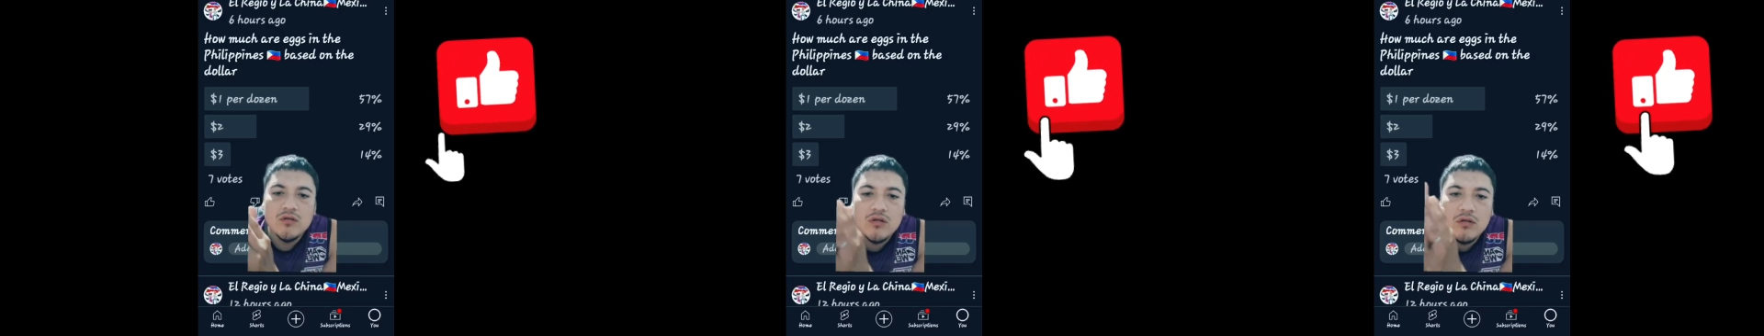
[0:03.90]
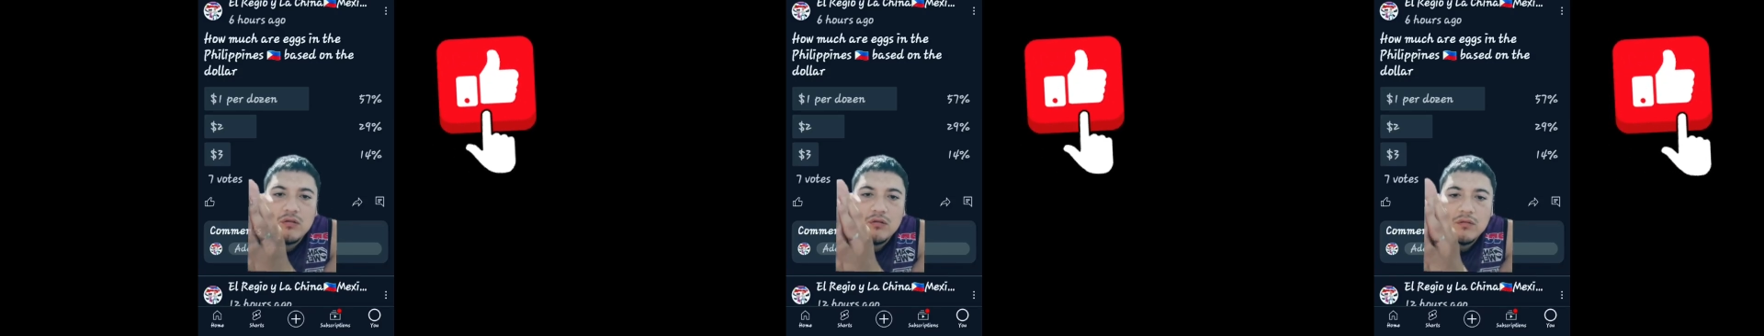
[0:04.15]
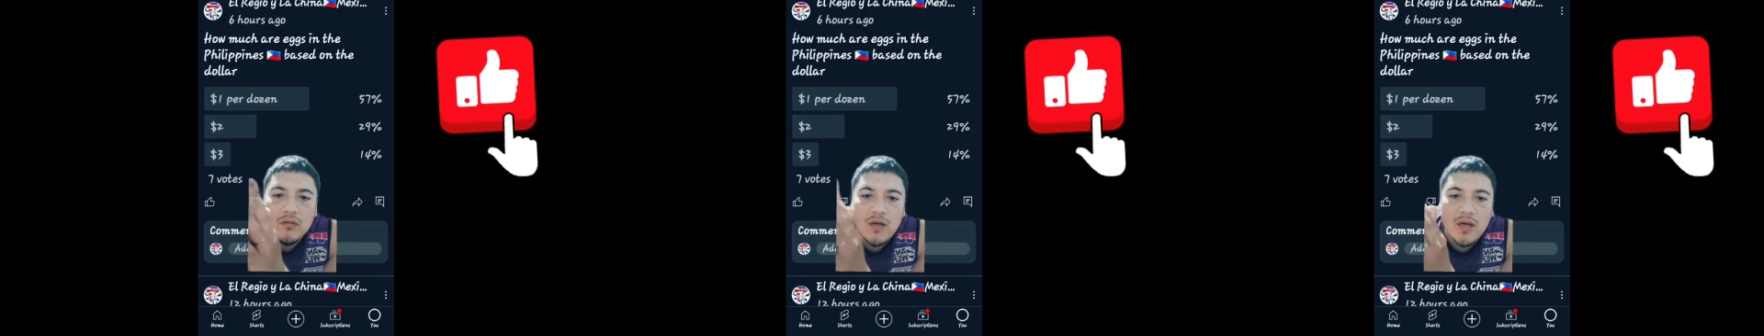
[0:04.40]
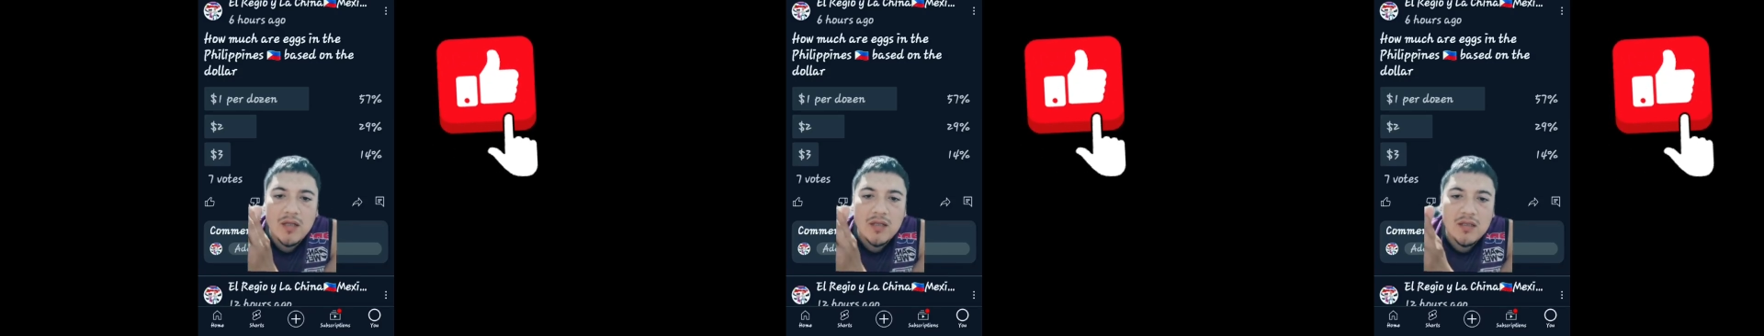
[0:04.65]
So
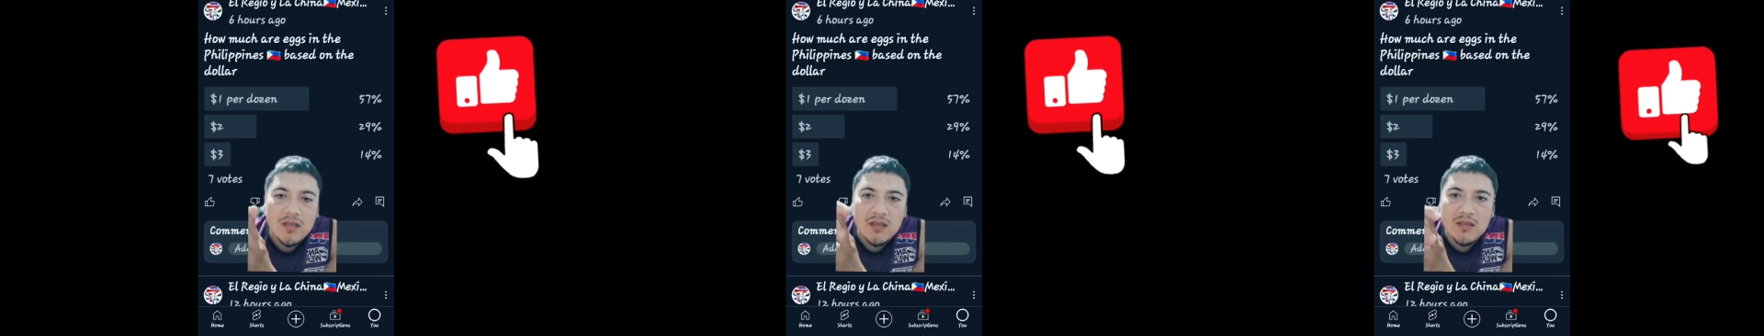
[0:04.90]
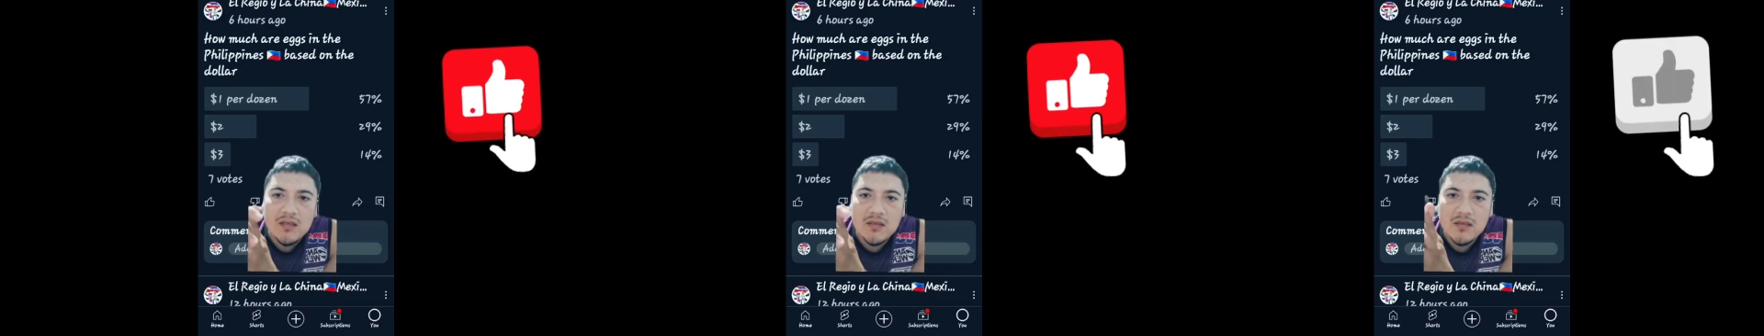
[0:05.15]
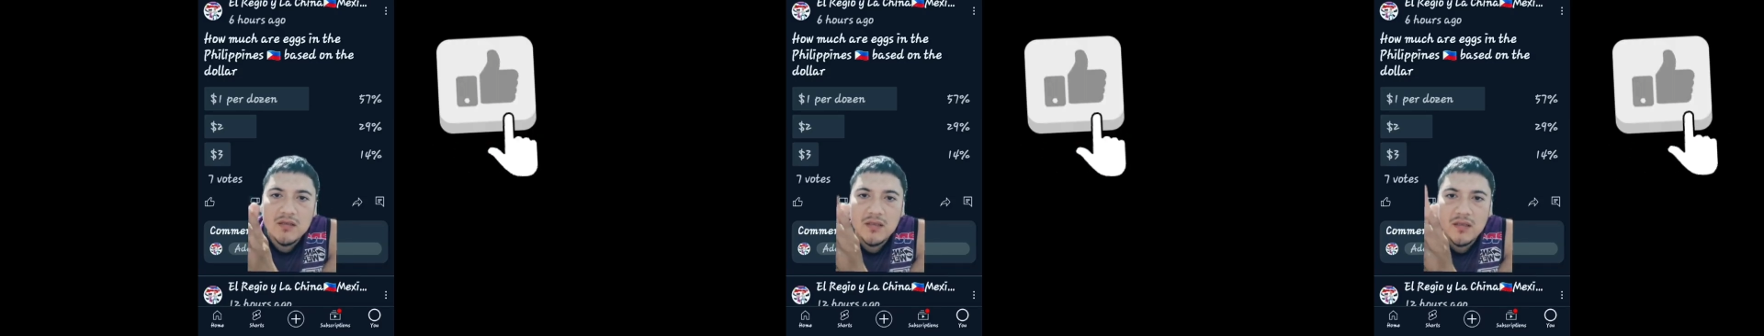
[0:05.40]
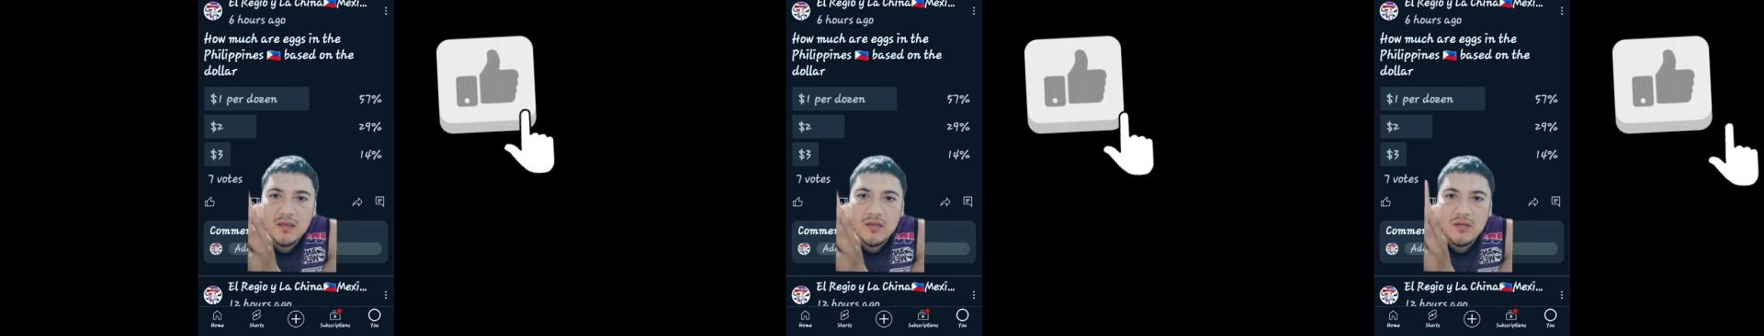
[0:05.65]
I did this
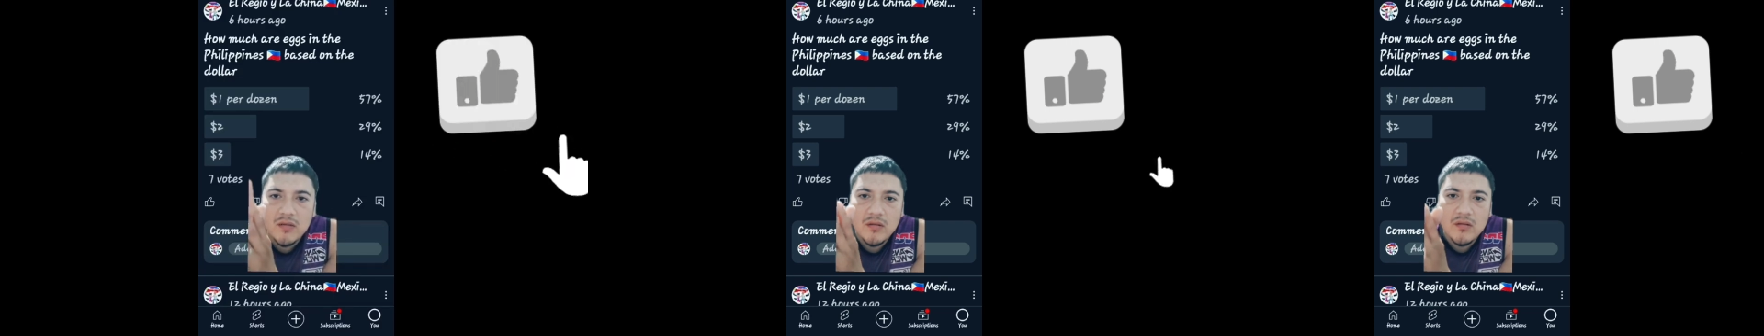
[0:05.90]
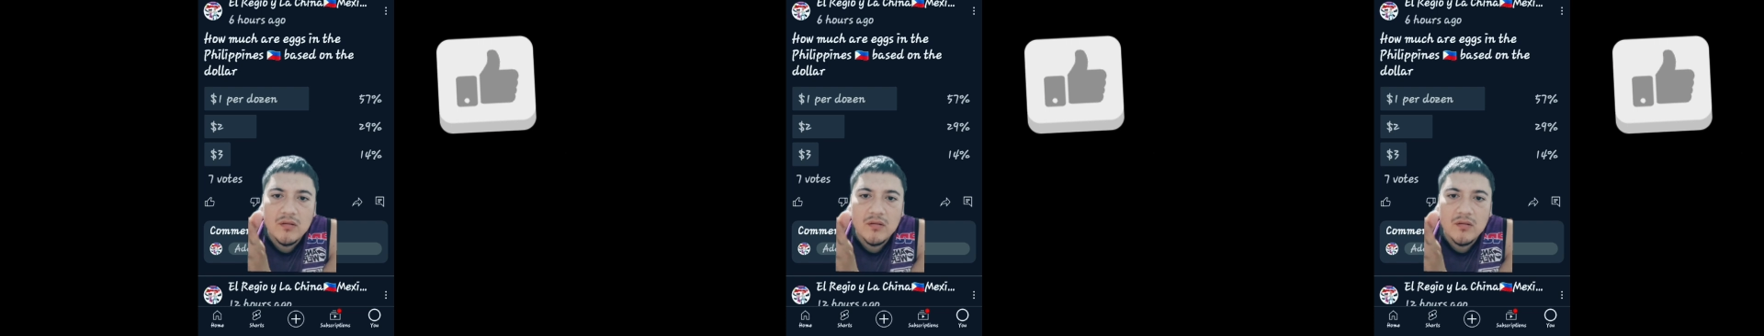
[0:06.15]
and